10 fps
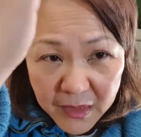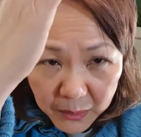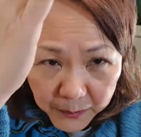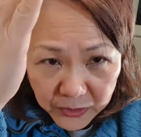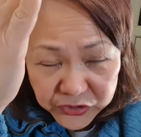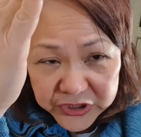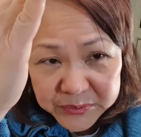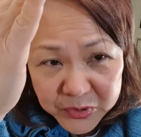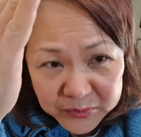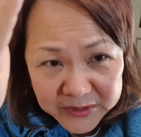portrait
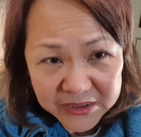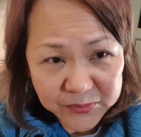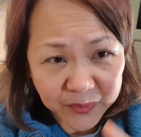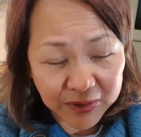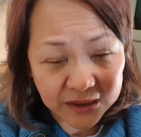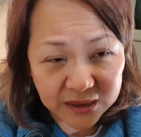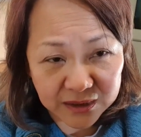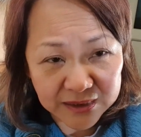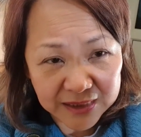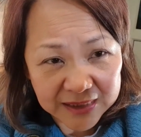mode, because
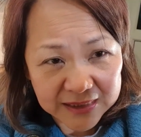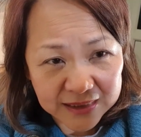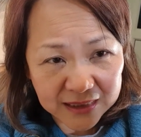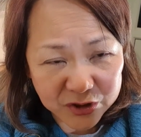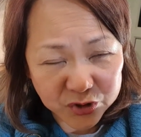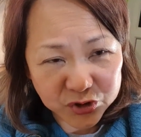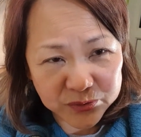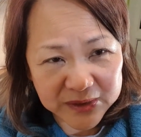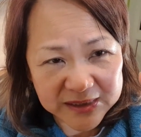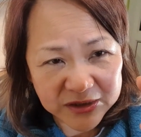YouTube
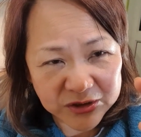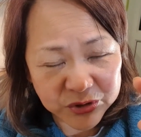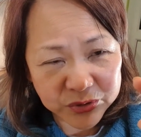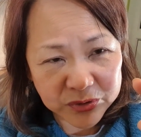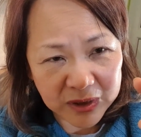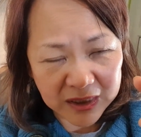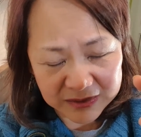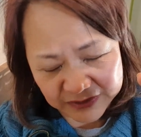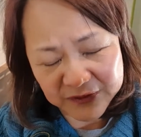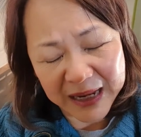doesn't do,
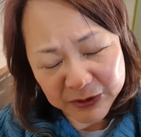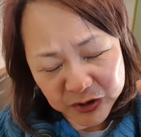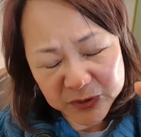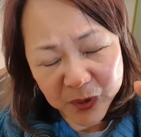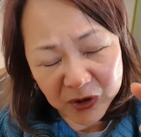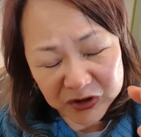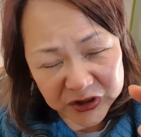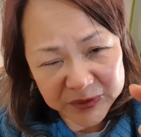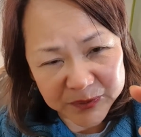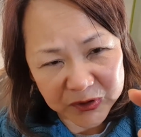if I do it
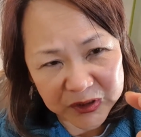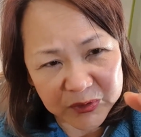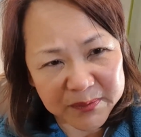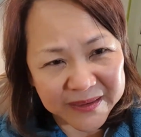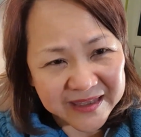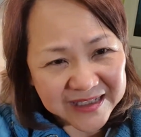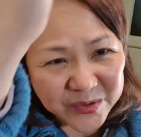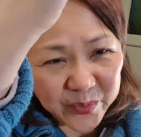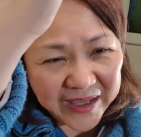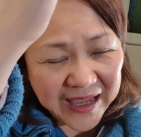portrait mode, it will be
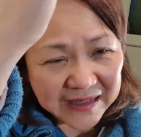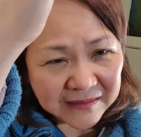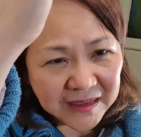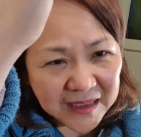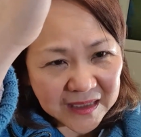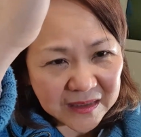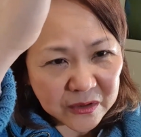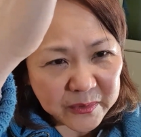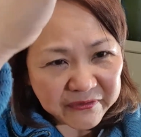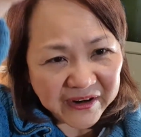this way, and it will
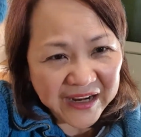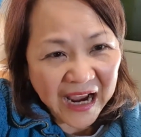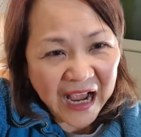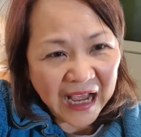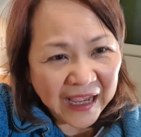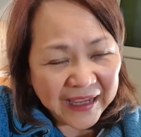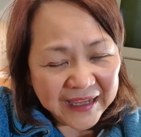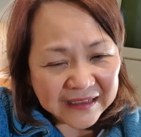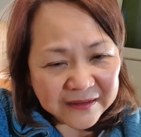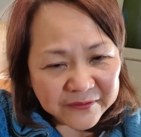be very high,
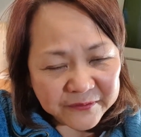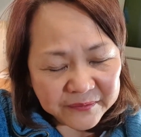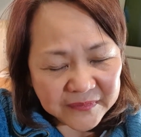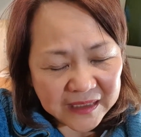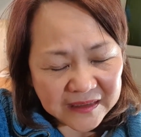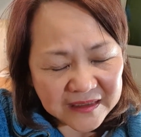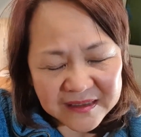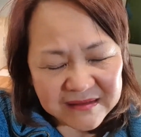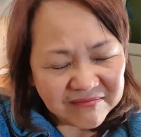and it's